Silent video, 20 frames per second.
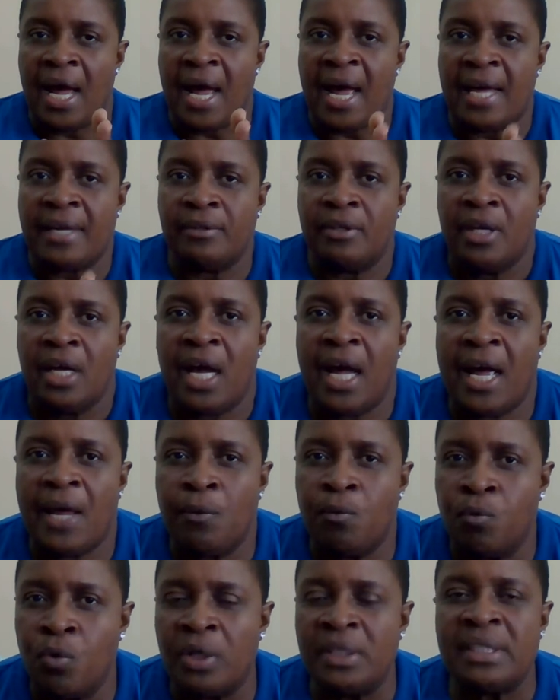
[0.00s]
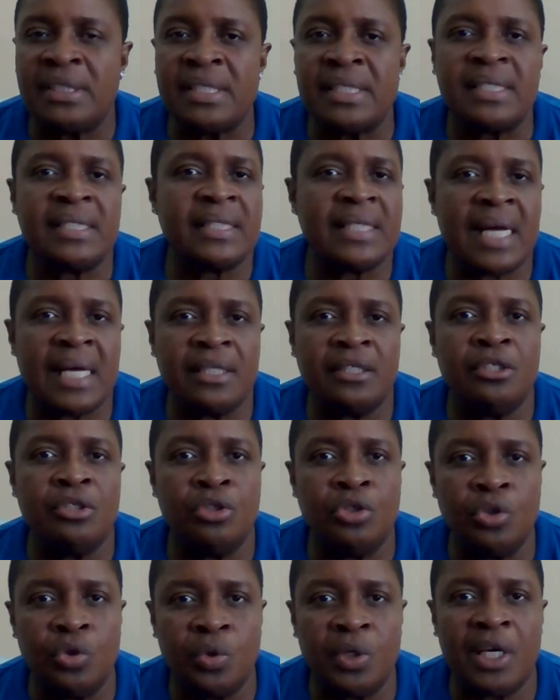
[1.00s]
I want to start the
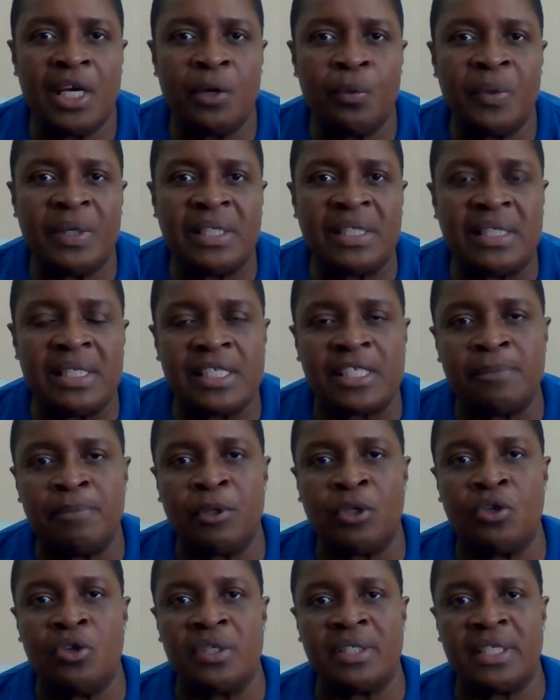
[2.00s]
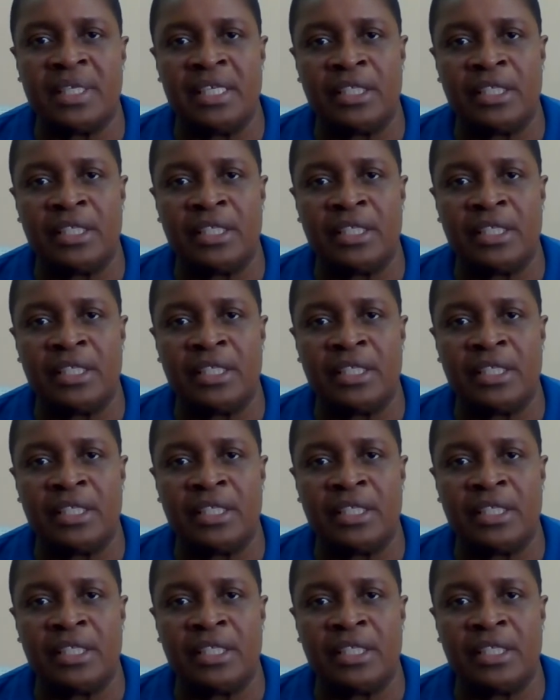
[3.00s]
new year with this because